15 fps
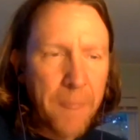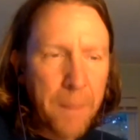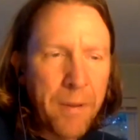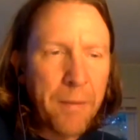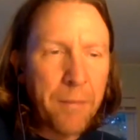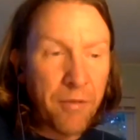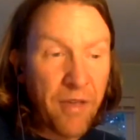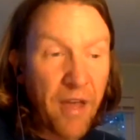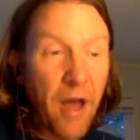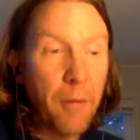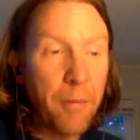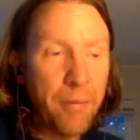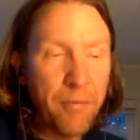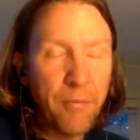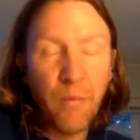people's
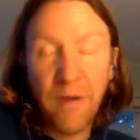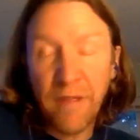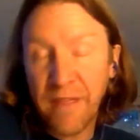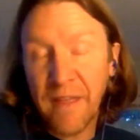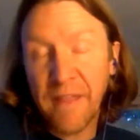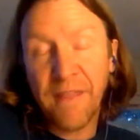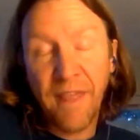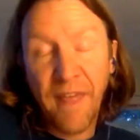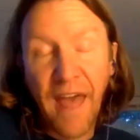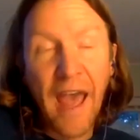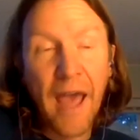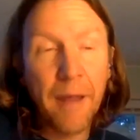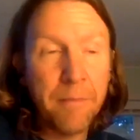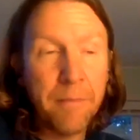help within that,